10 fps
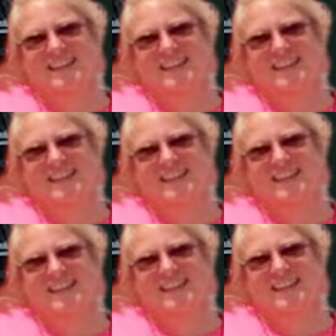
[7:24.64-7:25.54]

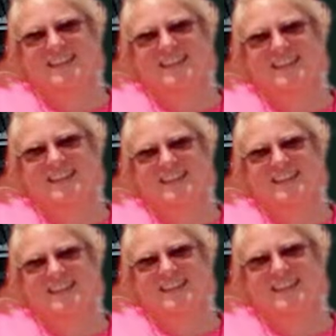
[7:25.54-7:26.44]

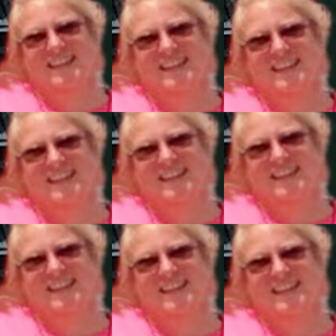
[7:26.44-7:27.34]

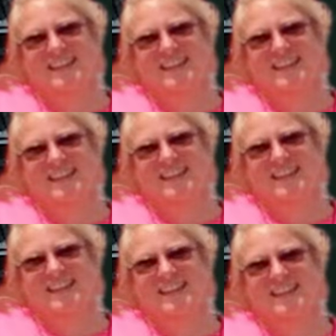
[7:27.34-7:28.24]

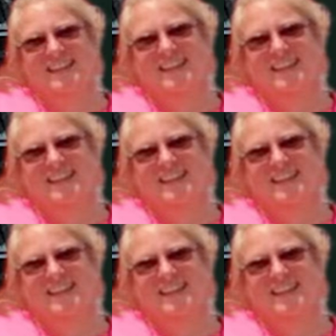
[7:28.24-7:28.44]
[no speech]